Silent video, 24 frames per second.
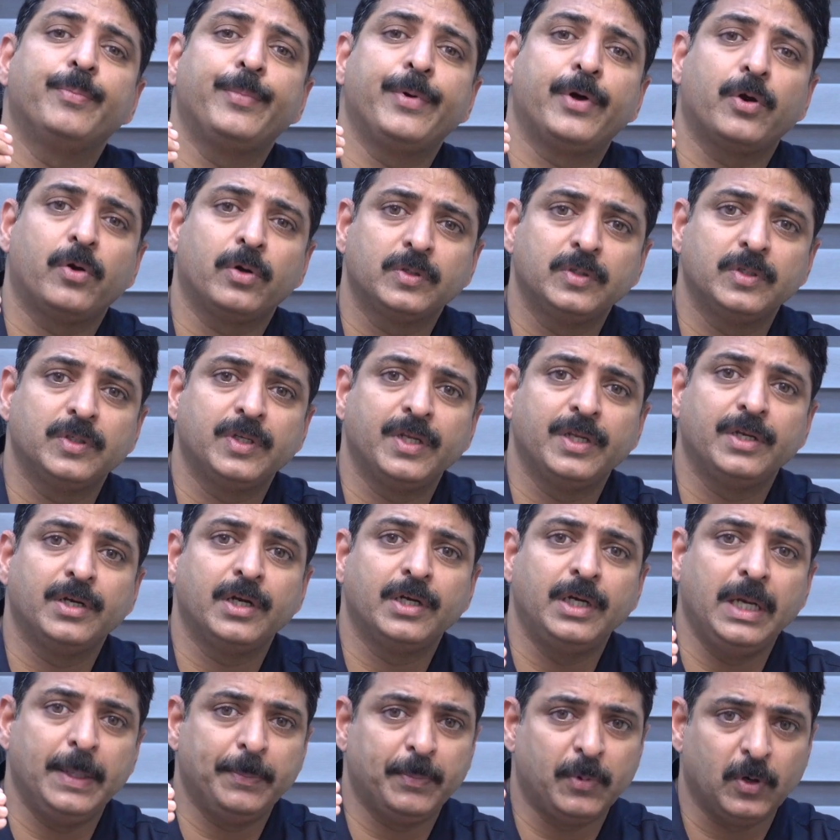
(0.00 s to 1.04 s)
paroxetine
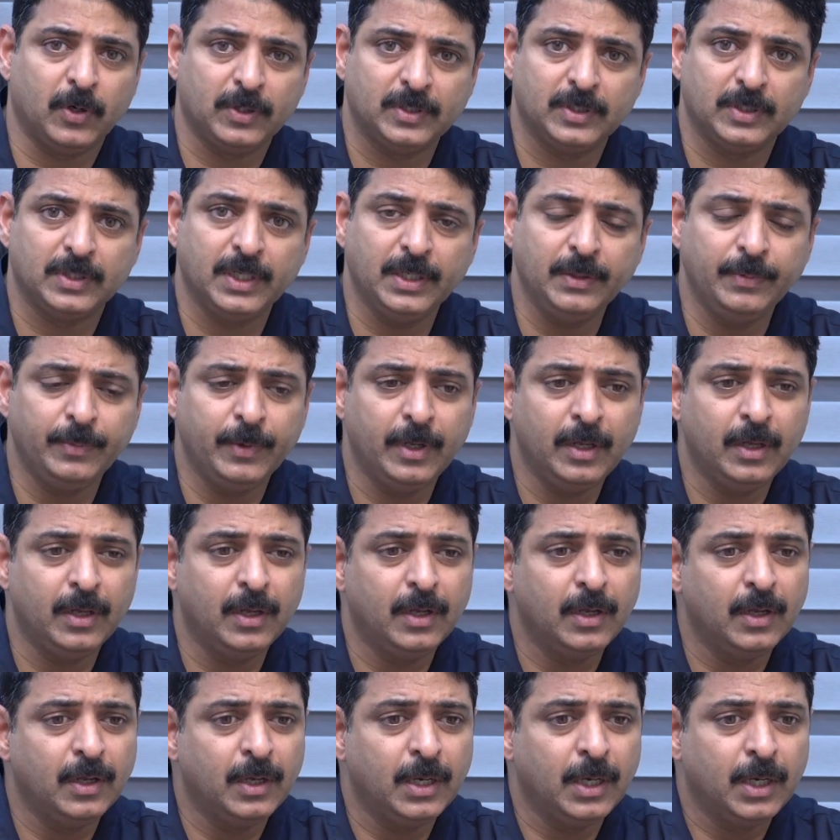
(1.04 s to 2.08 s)
and epoxetine.
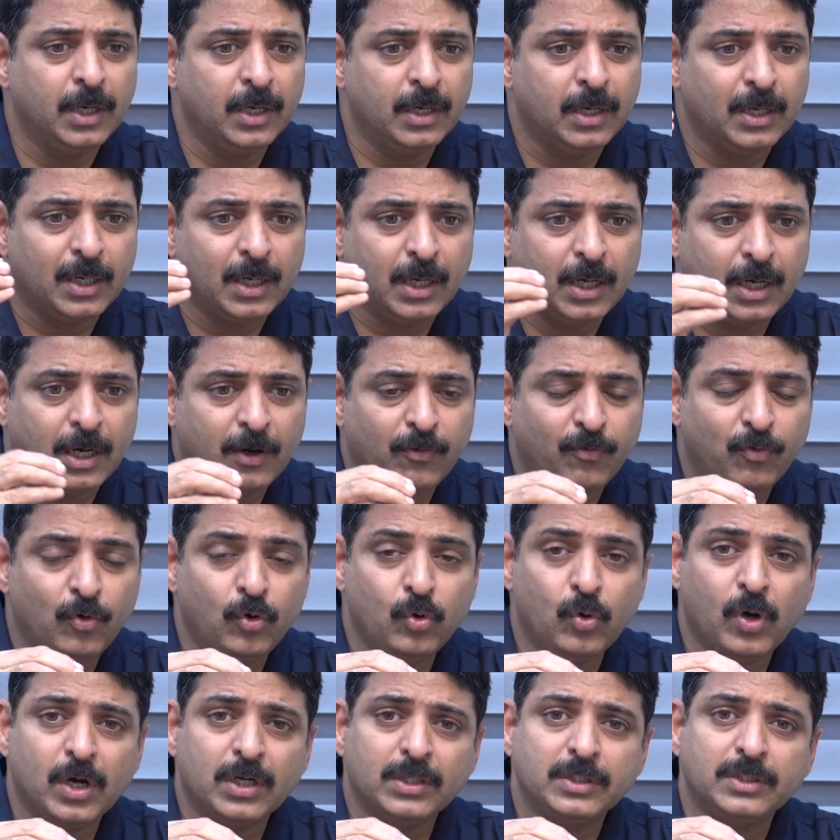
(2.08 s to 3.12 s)

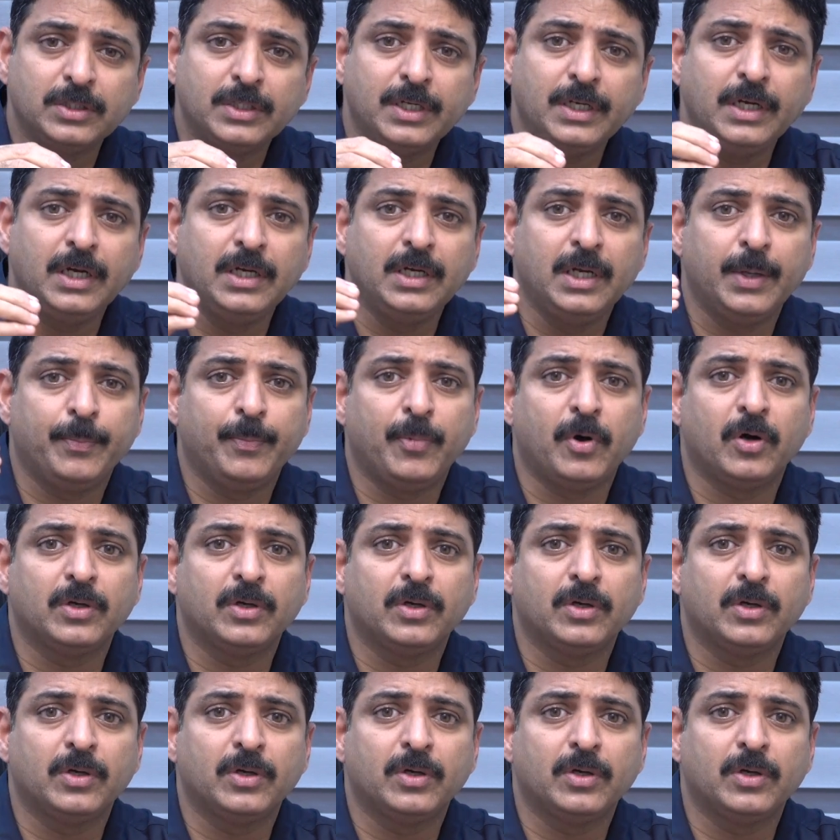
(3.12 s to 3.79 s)
Fluoxetine and